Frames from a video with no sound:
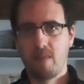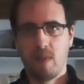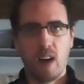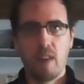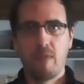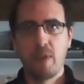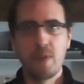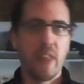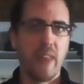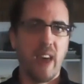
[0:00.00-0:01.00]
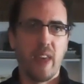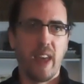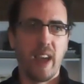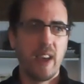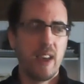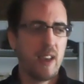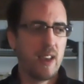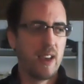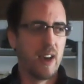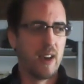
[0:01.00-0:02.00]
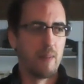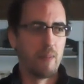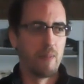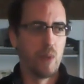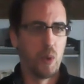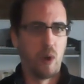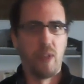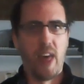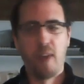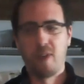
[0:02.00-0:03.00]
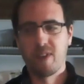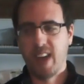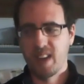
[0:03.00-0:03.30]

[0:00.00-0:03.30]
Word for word: love using that thing? Um, well, now they're kind